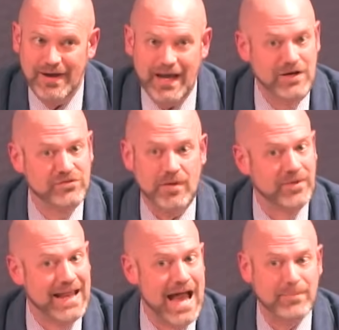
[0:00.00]
and if
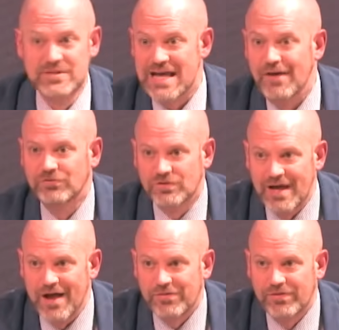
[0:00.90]
something happens after
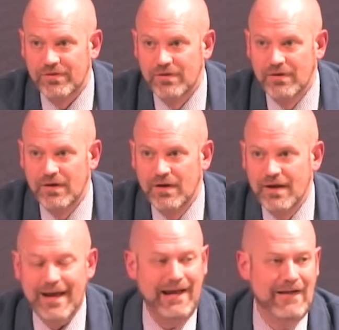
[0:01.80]
death
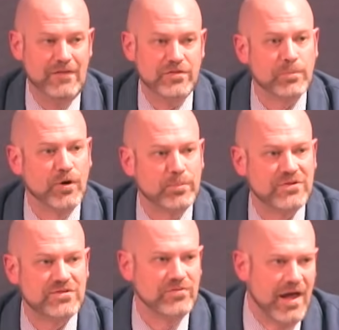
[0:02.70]
and the
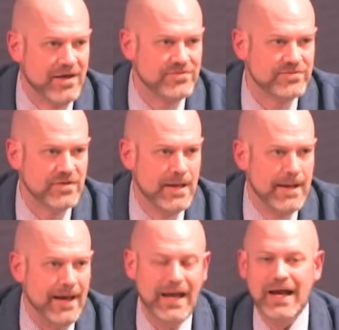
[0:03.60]
purpose of life
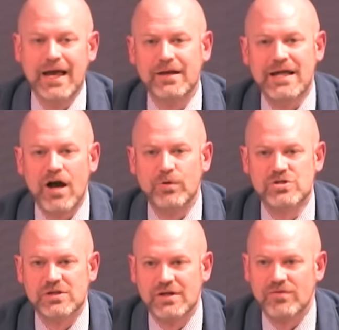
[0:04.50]
and how we
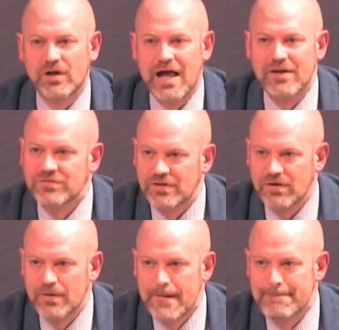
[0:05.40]
should live our lives here.
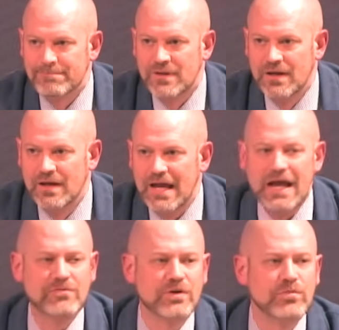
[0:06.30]

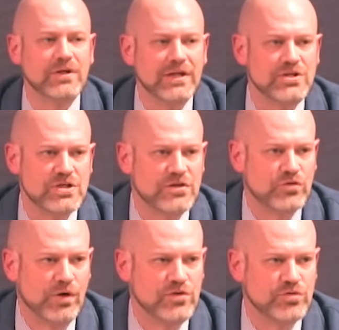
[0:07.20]
Every religion is
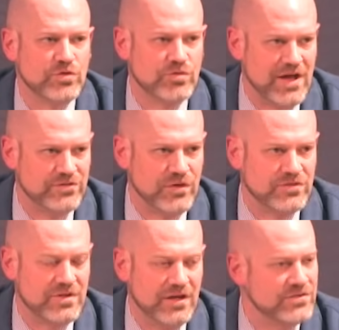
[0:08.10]
going to address
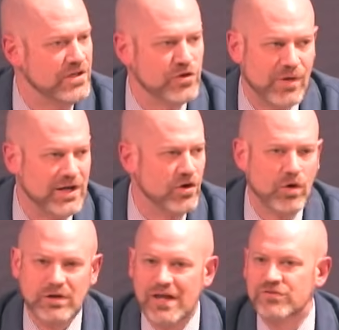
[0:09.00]
those things in a greater
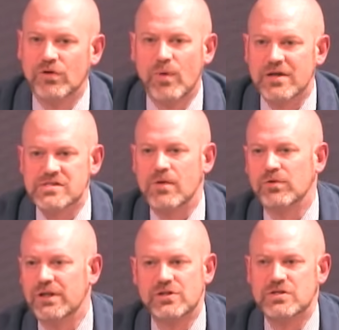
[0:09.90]
or lesser way. Some
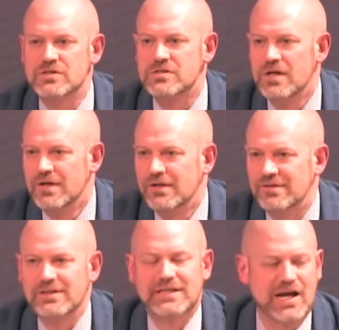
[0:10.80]
religions
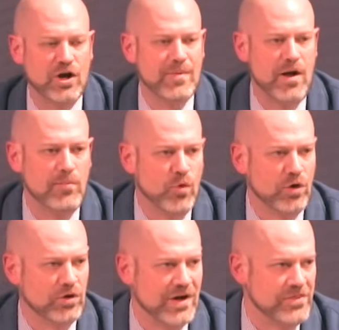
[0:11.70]
didn't care about
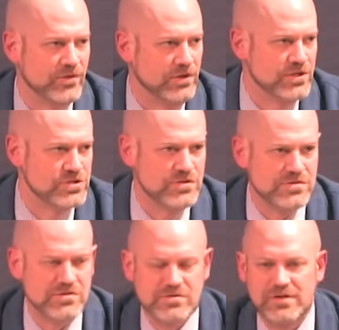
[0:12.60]
moral or ethical issues,
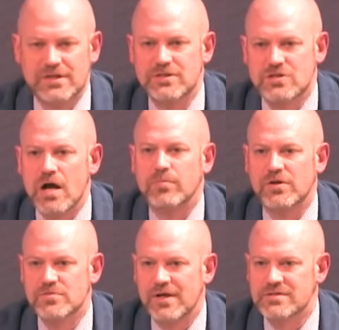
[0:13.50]
and so they didn't talk
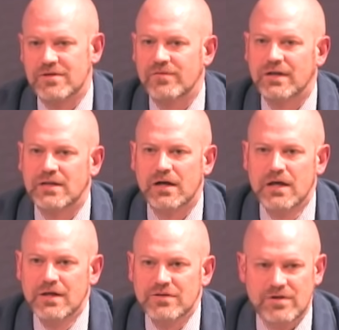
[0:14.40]
much about stuff like that.
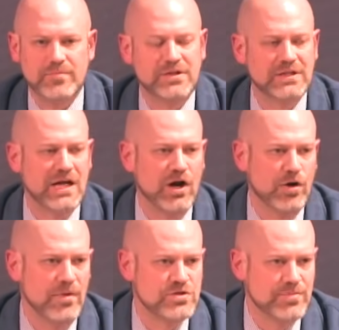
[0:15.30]
Some didn't care
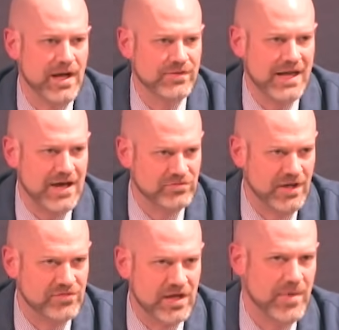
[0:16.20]
much about the
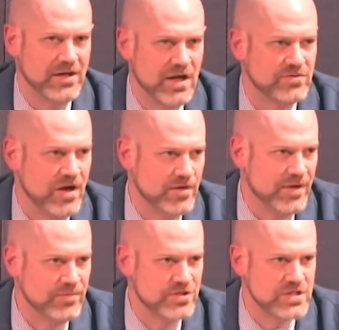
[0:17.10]
afterlife. They might not talk
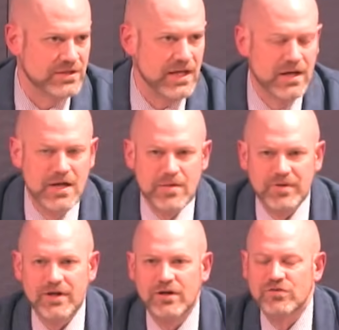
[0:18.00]
about much of that. But
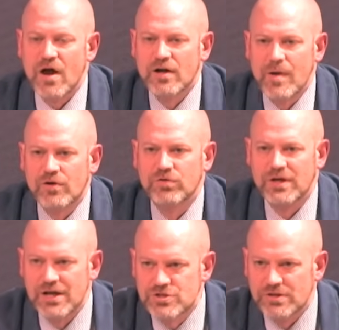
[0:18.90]
they're going to talk about
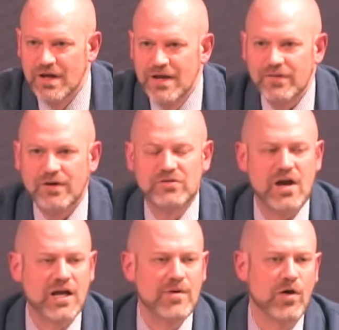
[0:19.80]
creation. They're going to
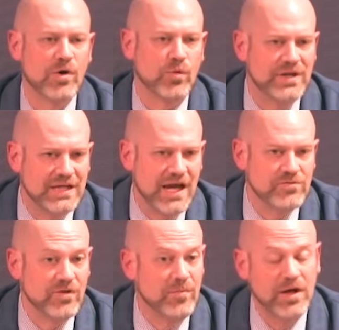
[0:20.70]
talk about where we came
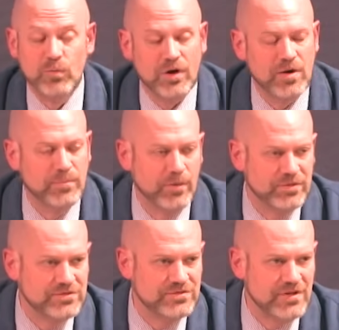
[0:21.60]
from and what our
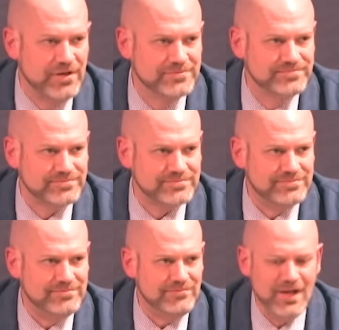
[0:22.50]
purposes are.
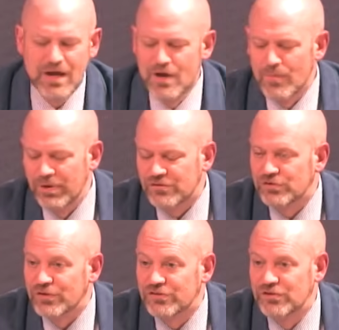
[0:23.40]
But
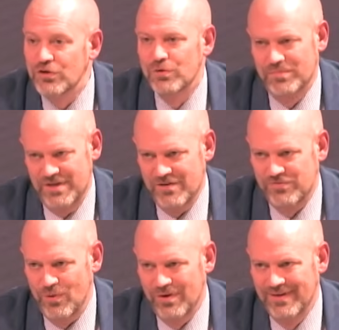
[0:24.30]
to assume,
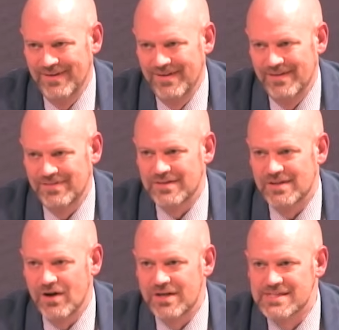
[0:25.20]
therefore, that
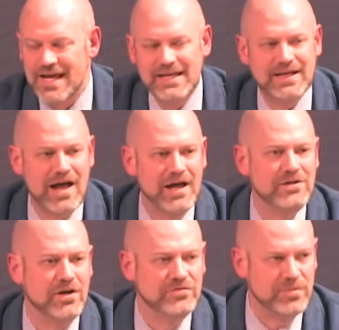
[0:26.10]
there is any
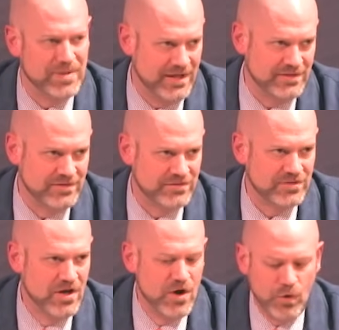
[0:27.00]
kind of
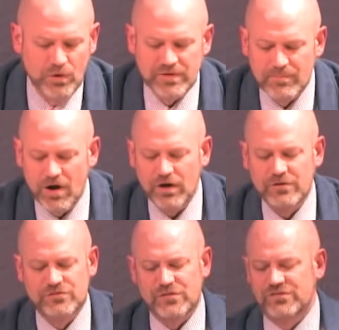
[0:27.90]
dependence, or the mark
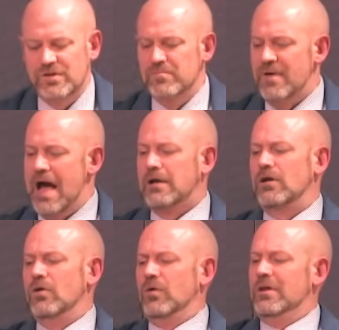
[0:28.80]
is just sitting back
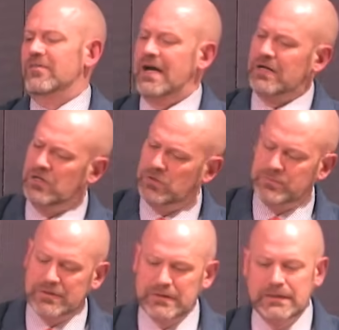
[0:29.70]
and going, well, I've got
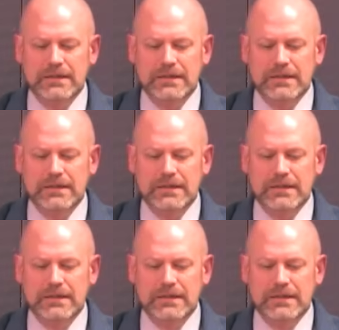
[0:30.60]
Homer,